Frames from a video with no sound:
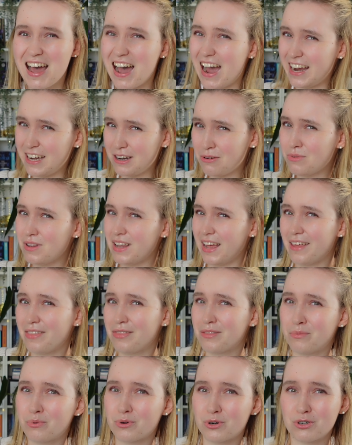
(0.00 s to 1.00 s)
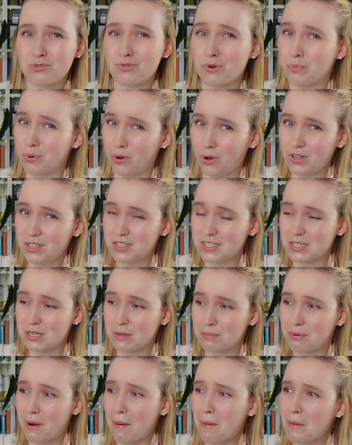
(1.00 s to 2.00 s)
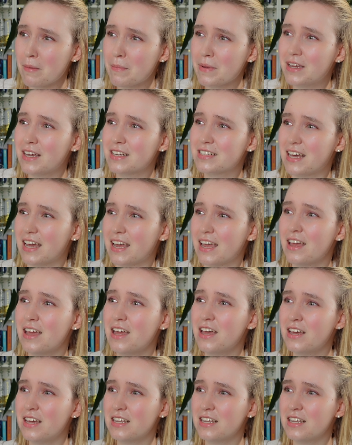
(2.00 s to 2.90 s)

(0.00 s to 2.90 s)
I don't like the word repulsed, probably because I